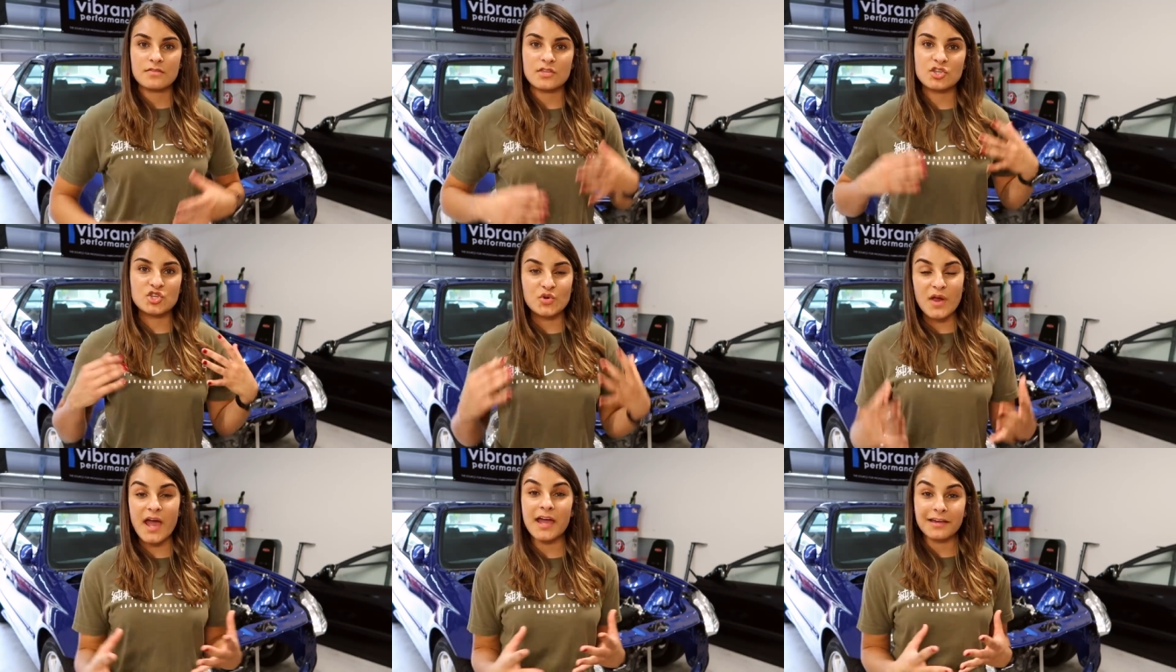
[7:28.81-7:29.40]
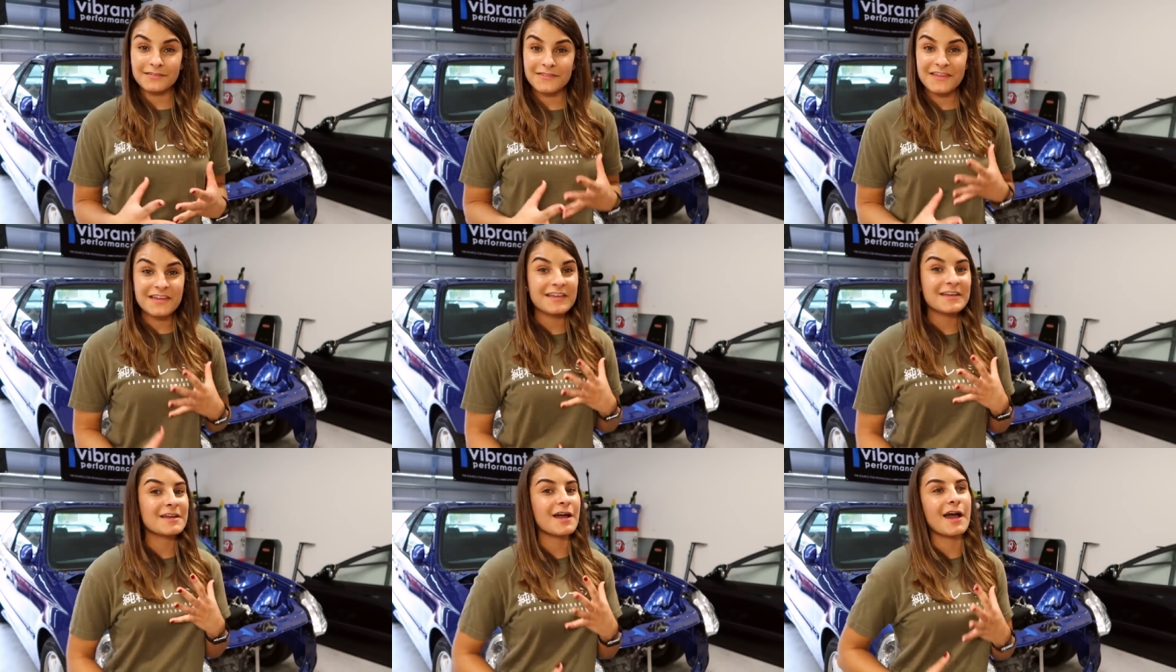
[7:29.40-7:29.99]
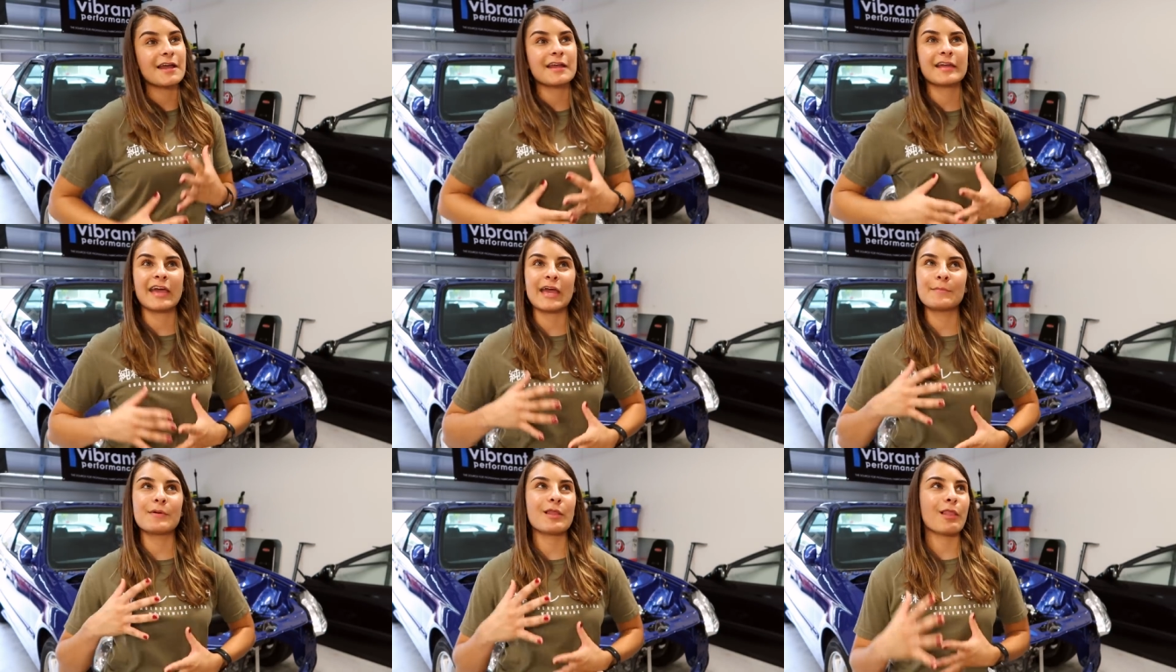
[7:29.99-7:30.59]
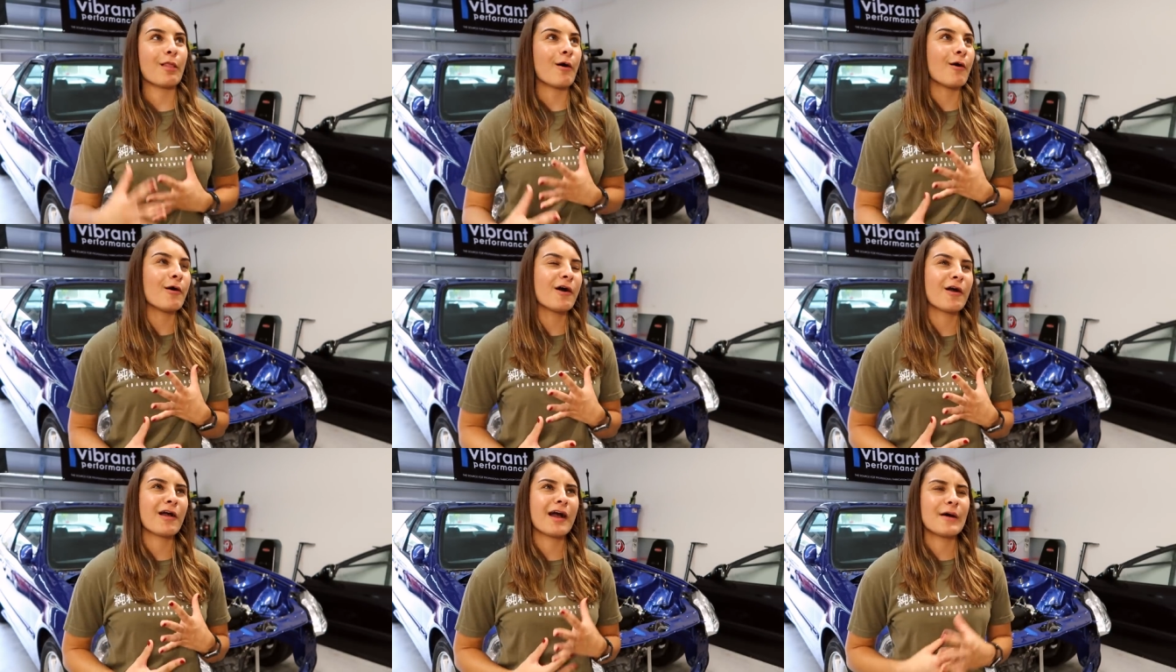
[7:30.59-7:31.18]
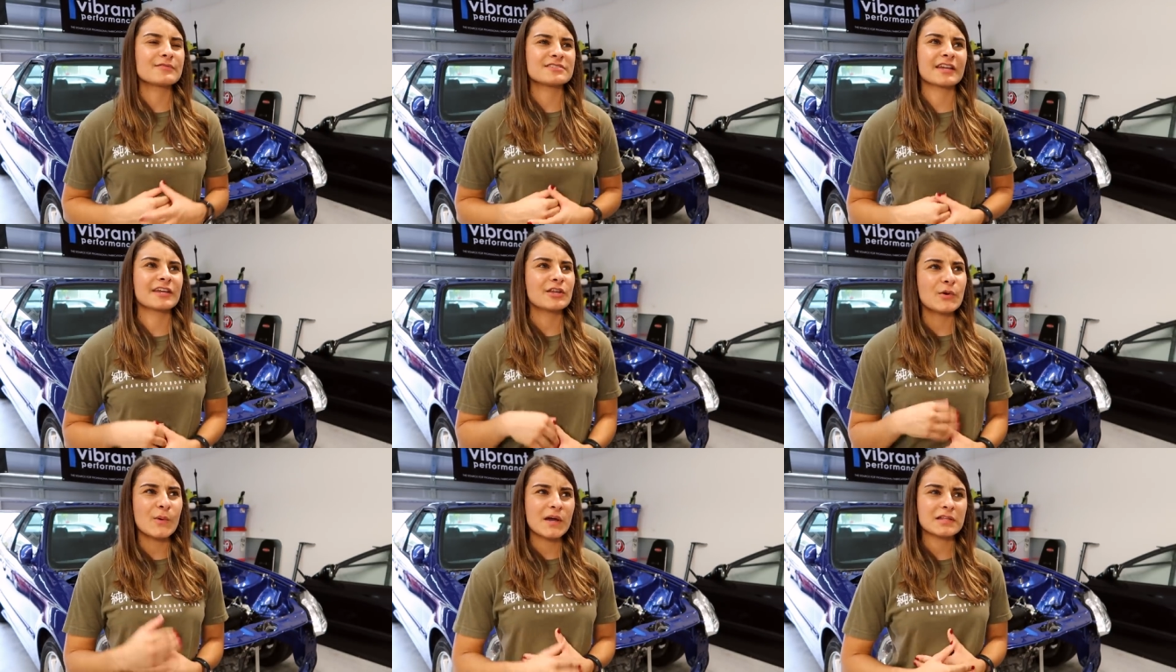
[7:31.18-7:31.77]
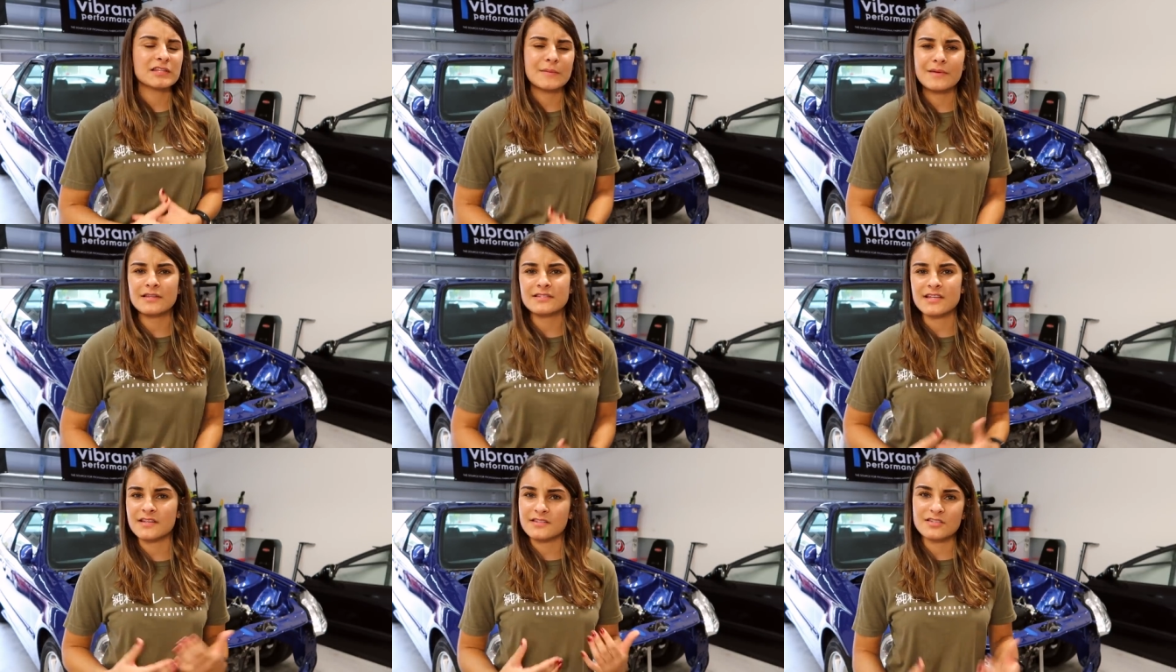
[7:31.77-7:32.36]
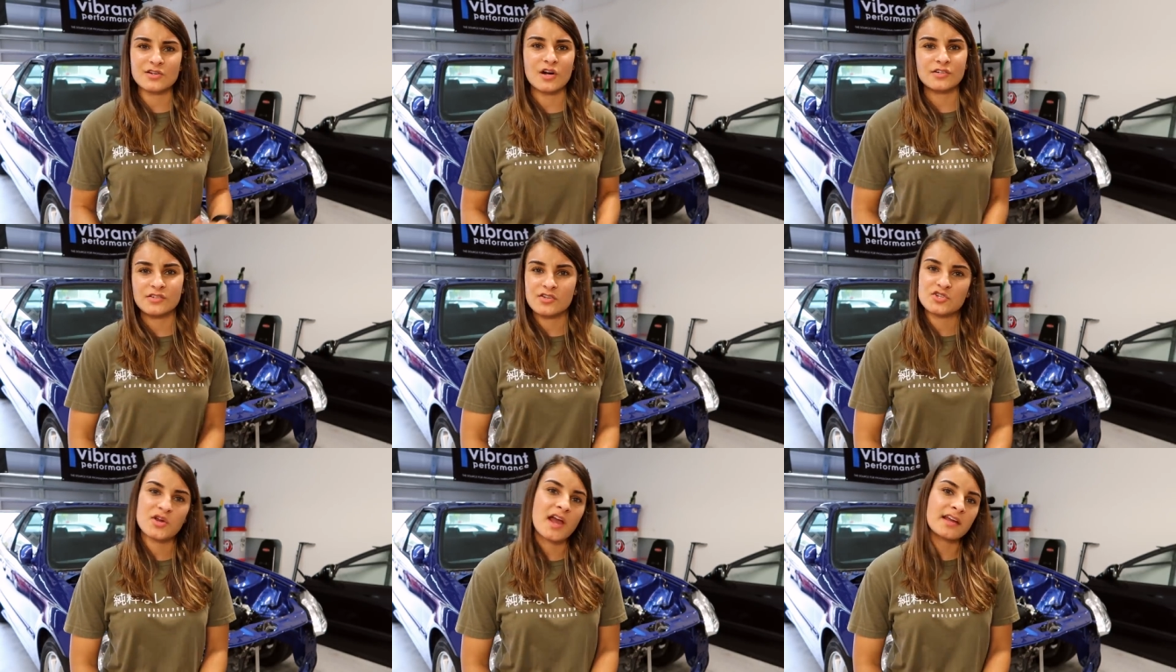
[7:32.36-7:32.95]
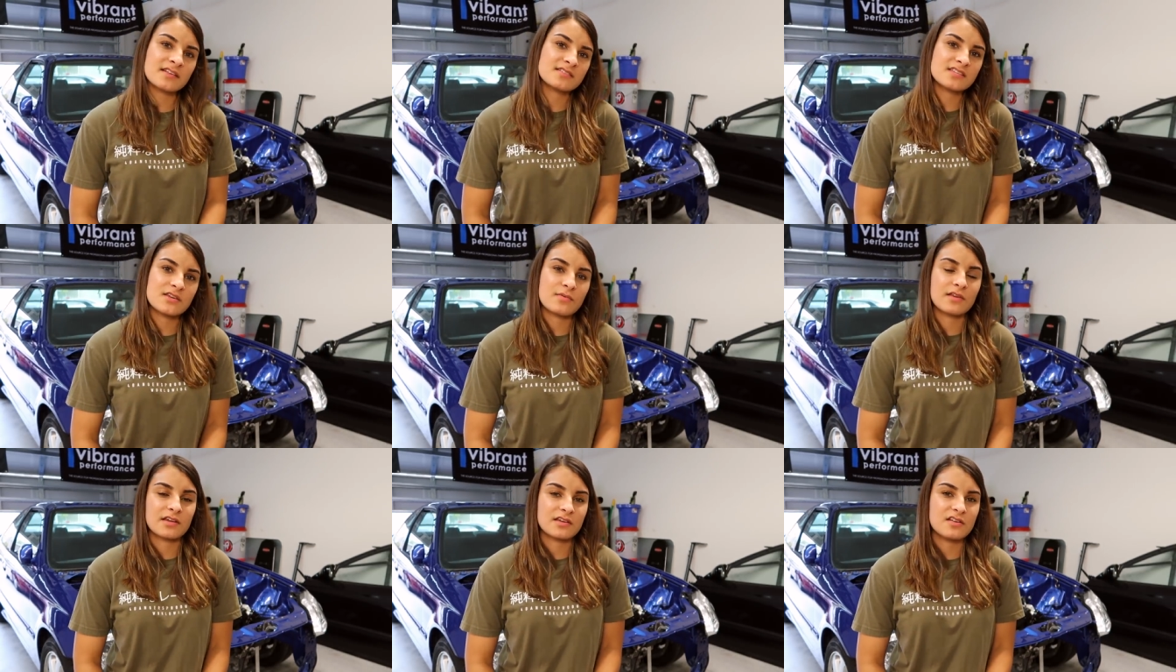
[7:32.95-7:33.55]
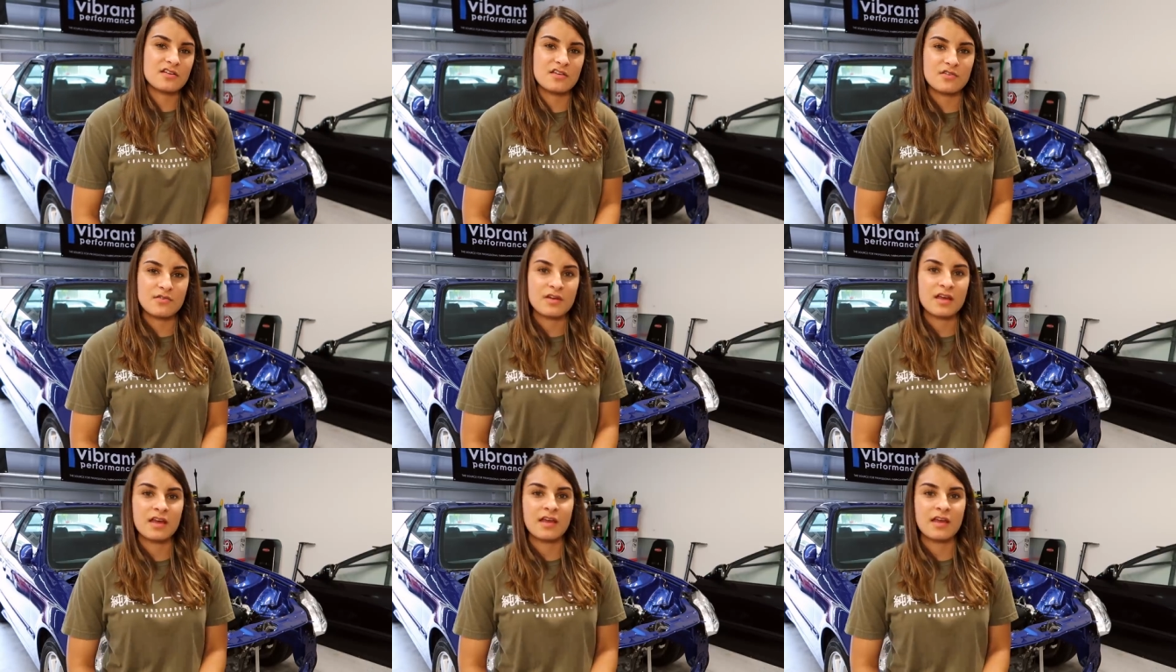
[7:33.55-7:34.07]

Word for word: The track thing kind of came along. I was like, you know what? Let me take this car to track and see what it can do.